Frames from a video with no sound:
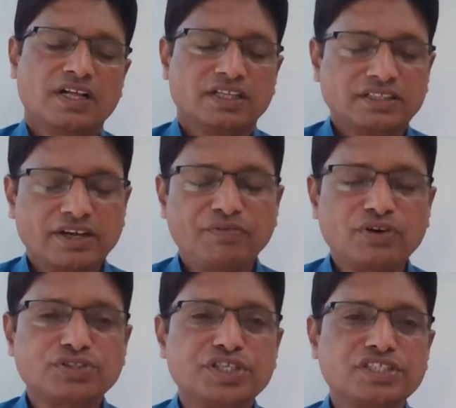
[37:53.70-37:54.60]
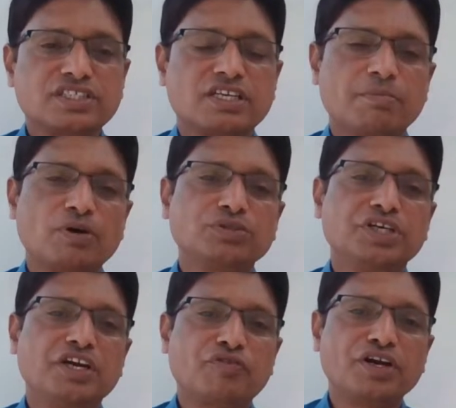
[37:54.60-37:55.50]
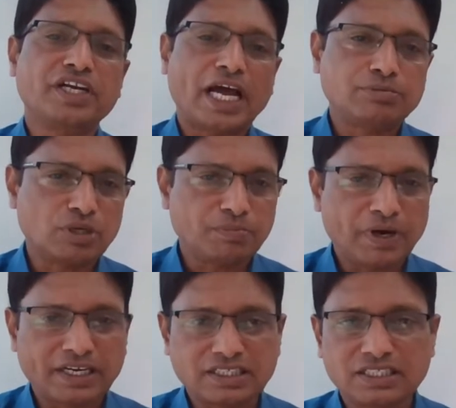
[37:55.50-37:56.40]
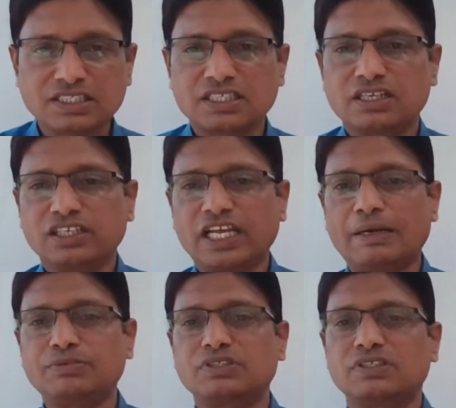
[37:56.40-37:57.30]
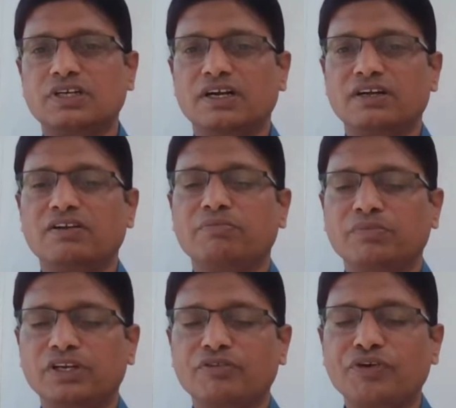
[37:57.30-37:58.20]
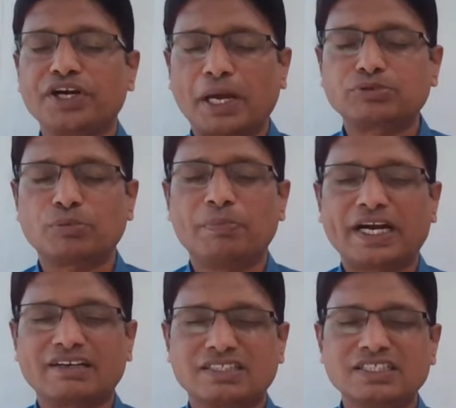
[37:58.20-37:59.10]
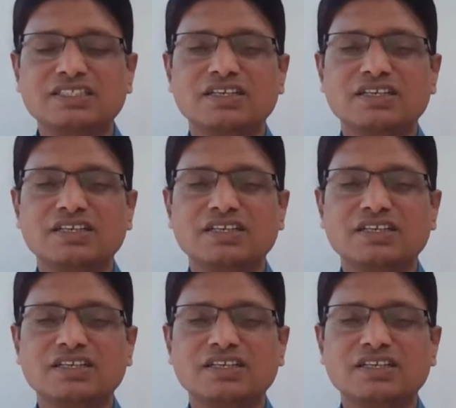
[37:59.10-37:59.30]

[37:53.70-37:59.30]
Then we also discuss about the different types of matrices. Different types of matrices.